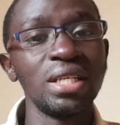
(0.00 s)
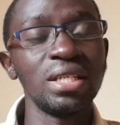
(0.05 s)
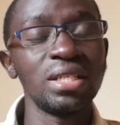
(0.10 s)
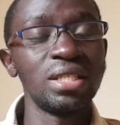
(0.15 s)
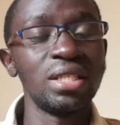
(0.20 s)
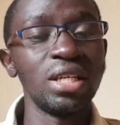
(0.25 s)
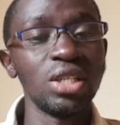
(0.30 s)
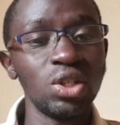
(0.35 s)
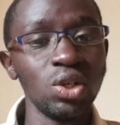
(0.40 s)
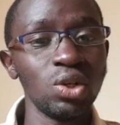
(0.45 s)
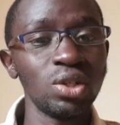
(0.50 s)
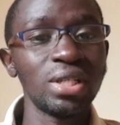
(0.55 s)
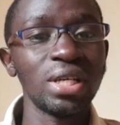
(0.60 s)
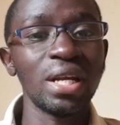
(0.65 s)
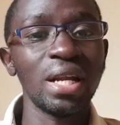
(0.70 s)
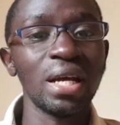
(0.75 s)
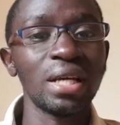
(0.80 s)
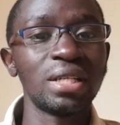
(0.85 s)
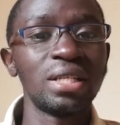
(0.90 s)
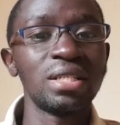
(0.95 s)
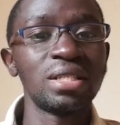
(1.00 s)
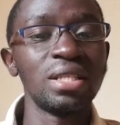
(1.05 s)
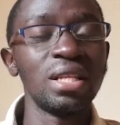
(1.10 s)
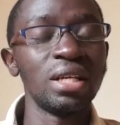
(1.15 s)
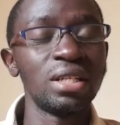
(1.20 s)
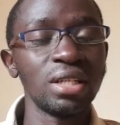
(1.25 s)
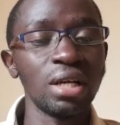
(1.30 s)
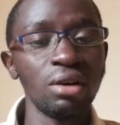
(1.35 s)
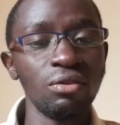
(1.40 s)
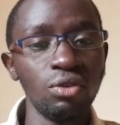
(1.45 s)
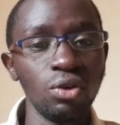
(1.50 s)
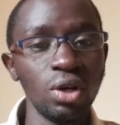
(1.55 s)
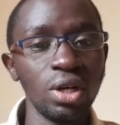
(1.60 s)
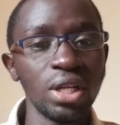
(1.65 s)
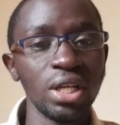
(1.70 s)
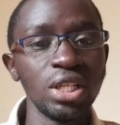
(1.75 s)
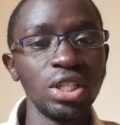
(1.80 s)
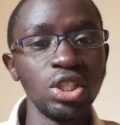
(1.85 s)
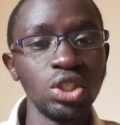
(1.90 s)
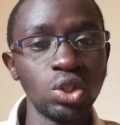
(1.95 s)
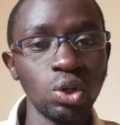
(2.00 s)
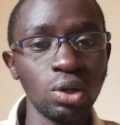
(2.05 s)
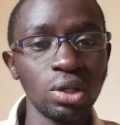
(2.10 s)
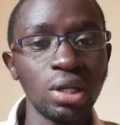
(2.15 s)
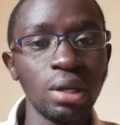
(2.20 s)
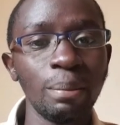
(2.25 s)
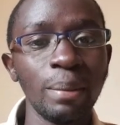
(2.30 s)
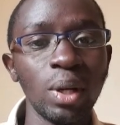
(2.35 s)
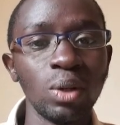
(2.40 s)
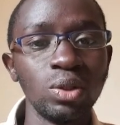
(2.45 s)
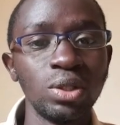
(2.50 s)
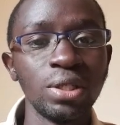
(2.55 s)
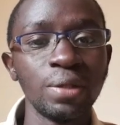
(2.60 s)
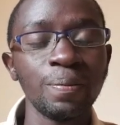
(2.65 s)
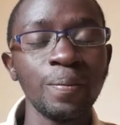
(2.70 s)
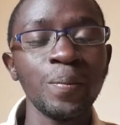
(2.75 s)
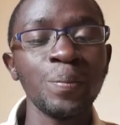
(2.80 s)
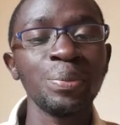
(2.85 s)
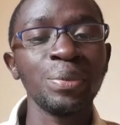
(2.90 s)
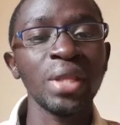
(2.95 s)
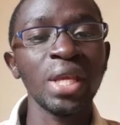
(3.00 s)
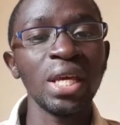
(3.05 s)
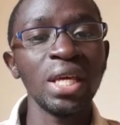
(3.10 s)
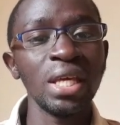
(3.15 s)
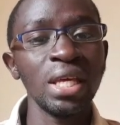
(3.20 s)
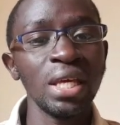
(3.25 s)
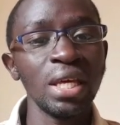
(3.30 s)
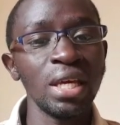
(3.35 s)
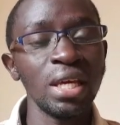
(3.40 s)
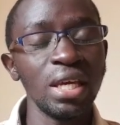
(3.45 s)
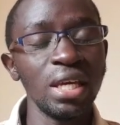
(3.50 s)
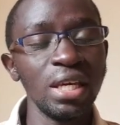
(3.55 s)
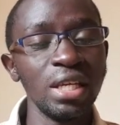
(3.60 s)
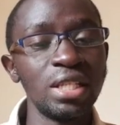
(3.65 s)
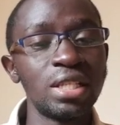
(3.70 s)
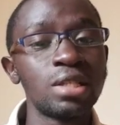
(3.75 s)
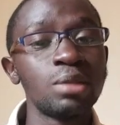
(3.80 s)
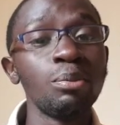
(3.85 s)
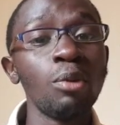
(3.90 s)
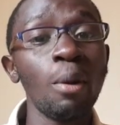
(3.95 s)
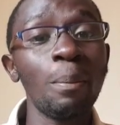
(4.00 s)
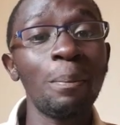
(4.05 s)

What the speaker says: is the Toyota Ractis that I've already talked about. It's more